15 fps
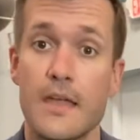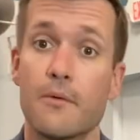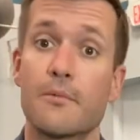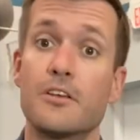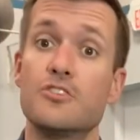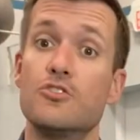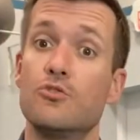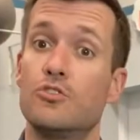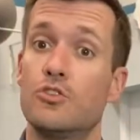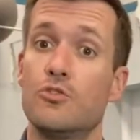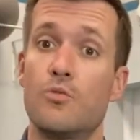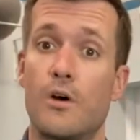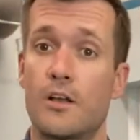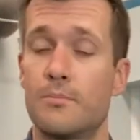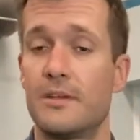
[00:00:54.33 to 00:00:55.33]
because you do
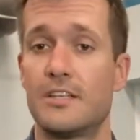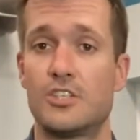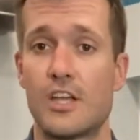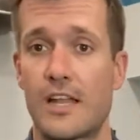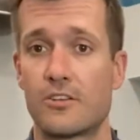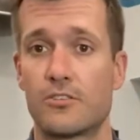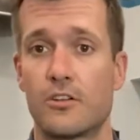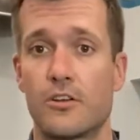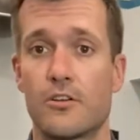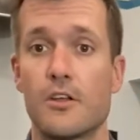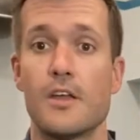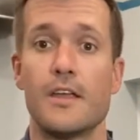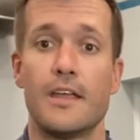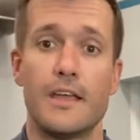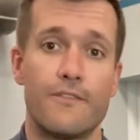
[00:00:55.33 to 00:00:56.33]
wanna be gentler
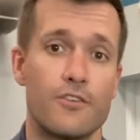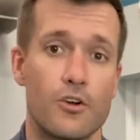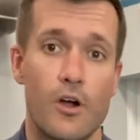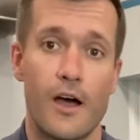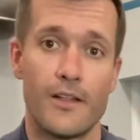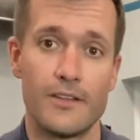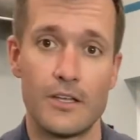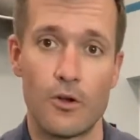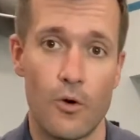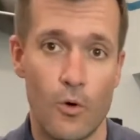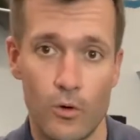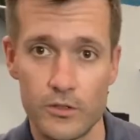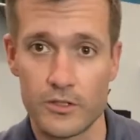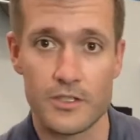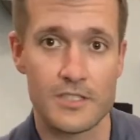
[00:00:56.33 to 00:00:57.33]
if you're on the
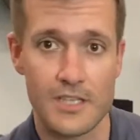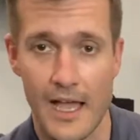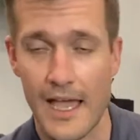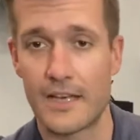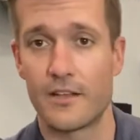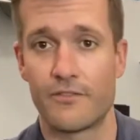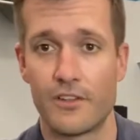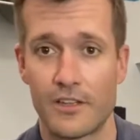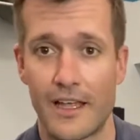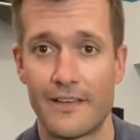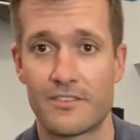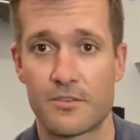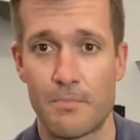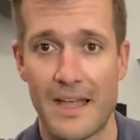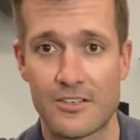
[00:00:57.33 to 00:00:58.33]
older side of the life
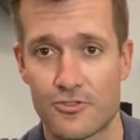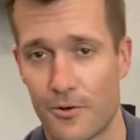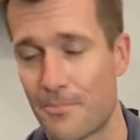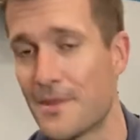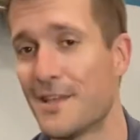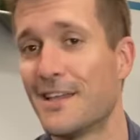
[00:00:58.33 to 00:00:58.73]
spectrum.